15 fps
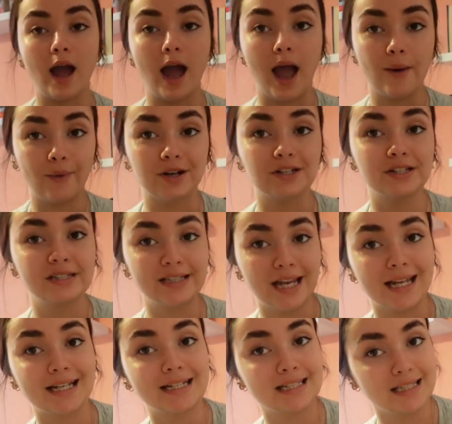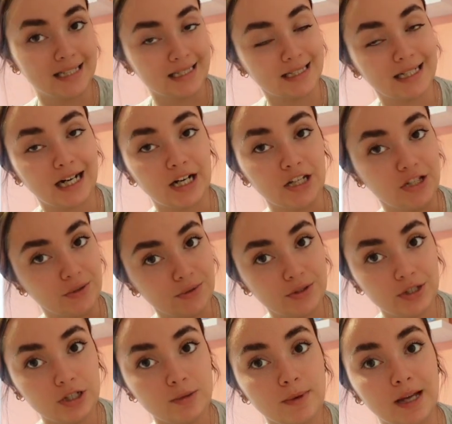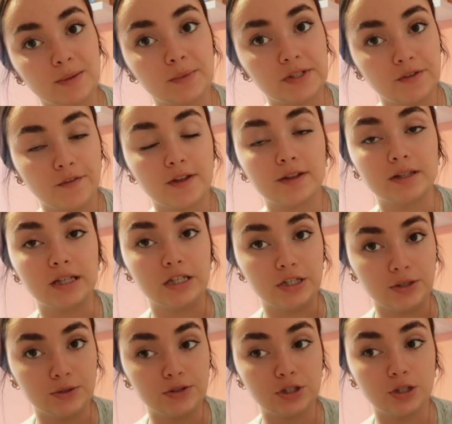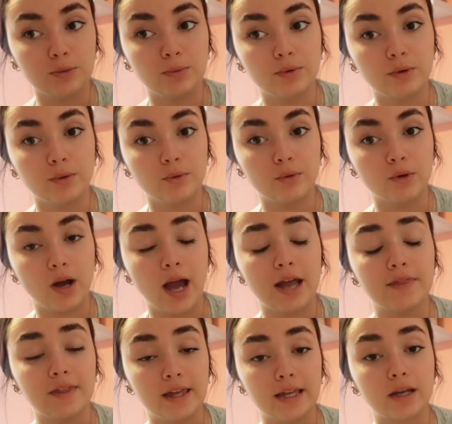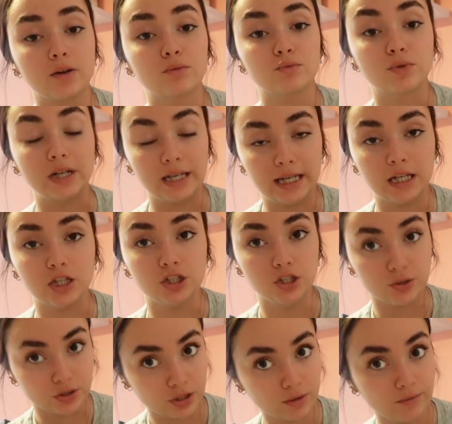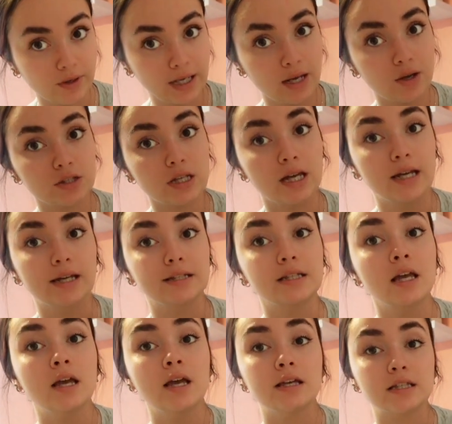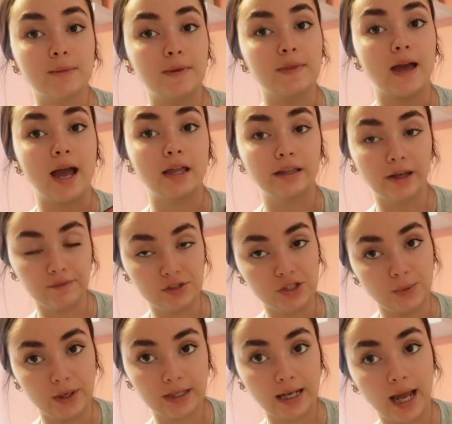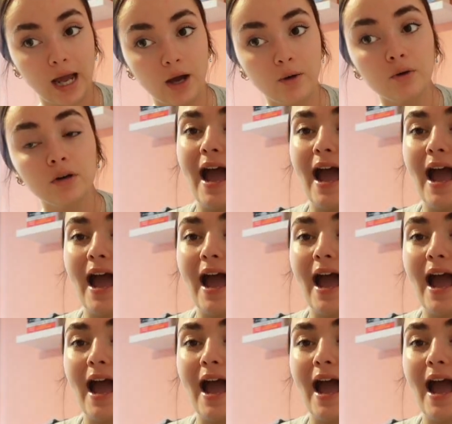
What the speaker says: I want to stay consistent on YouTube, and specifically YouTube. I think reading YouTube videos is something that I love doing now.